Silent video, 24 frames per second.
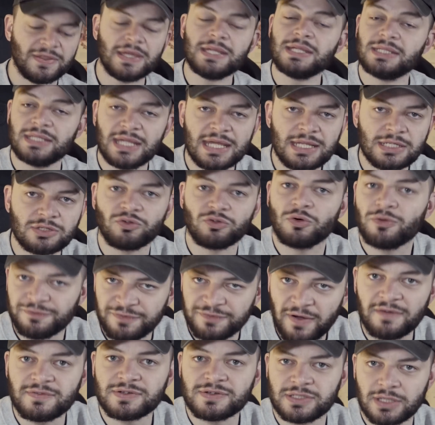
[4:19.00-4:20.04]
These are all
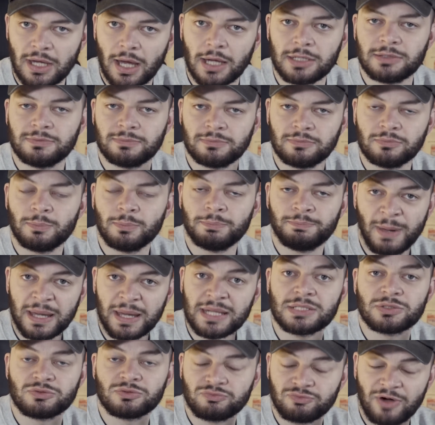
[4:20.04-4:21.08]
5-a-side
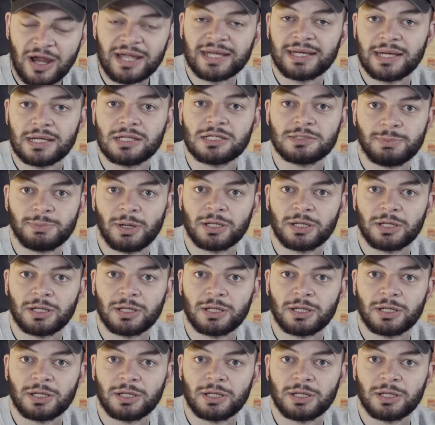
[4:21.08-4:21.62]
based rankings,